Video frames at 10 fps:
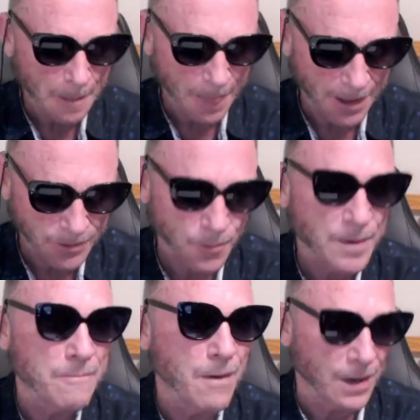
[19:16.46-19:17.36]
It's
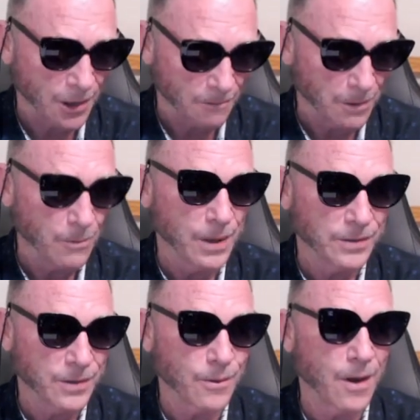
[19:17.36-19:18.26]
remarkable what
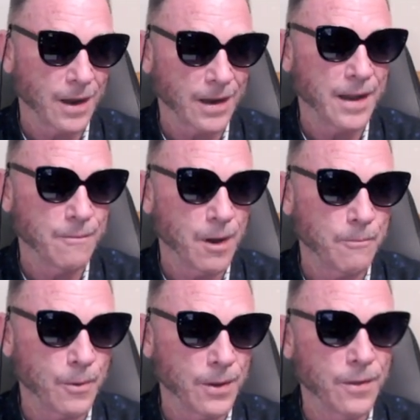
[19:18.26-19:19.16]
Dirac came up
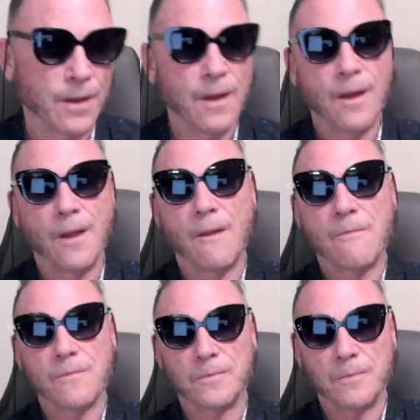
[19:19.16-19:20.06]
with.
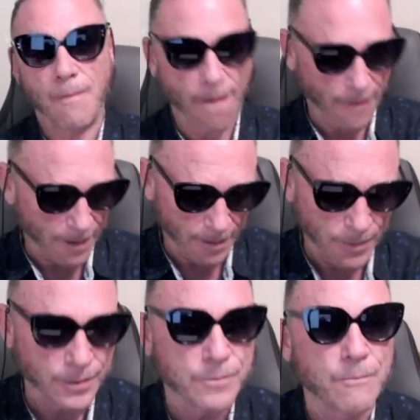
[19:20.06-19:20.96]
And
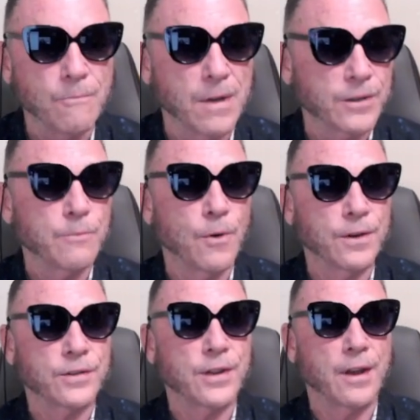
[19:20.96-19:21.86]
there's much more to
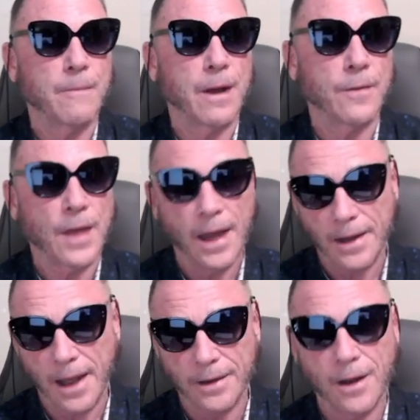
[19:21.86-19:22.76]
say about that,
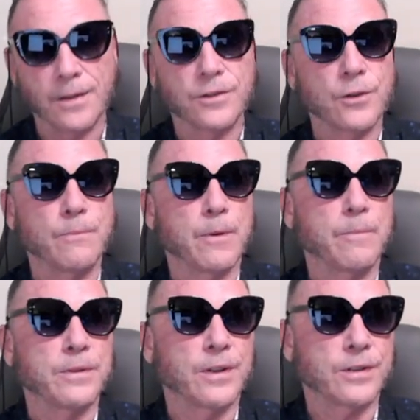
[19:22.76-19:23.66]
and on
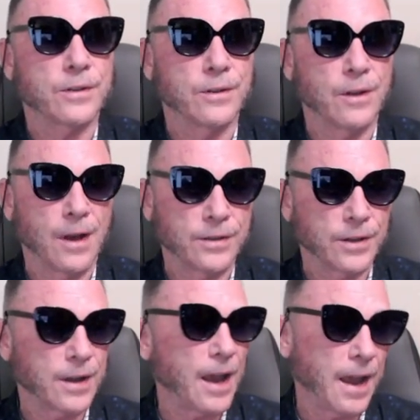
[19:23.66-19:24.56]
superpositional
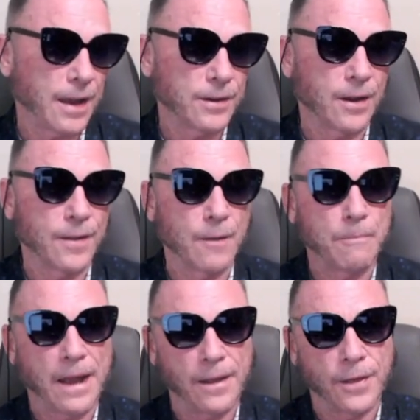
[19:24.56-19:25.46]
logic, and on the
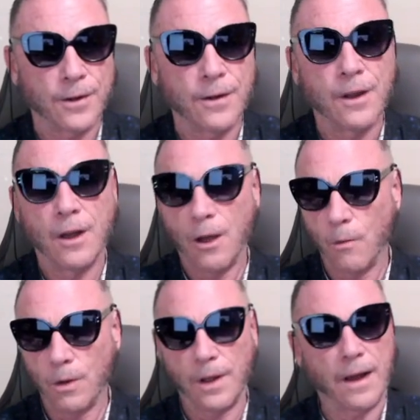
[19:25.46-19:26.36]
Panther.
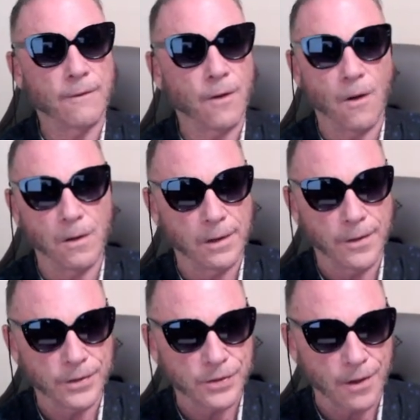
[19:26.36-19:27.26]
We'll have all of
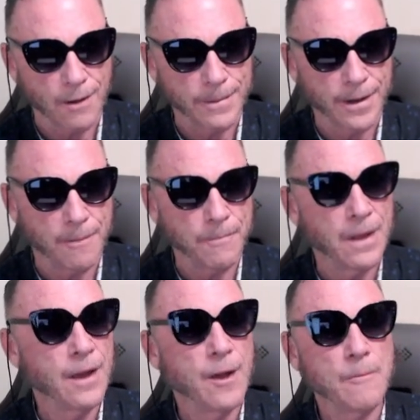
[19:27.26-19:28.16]
this coming up.
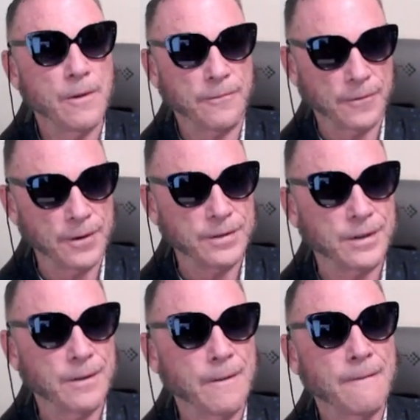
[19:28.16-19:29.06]
But
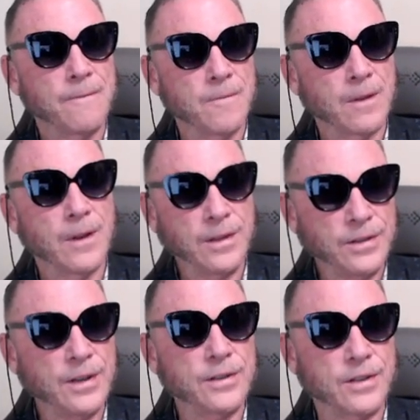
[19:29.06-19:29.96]
first, let's
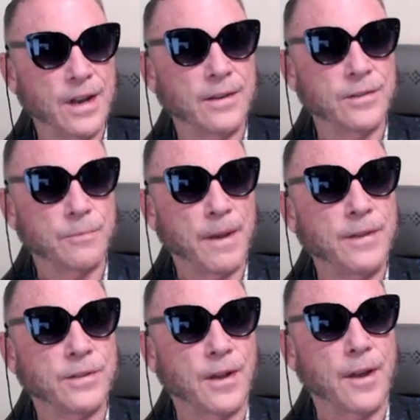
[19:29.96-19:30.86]
extend
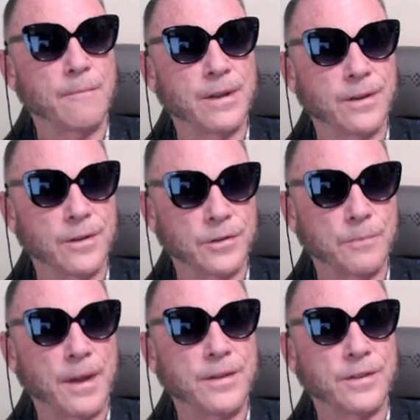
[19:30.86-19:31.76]
space-time into the
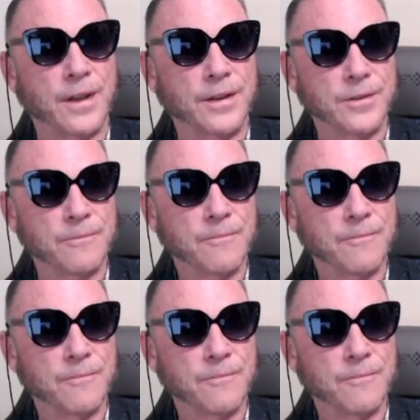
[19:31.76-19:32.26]
space age.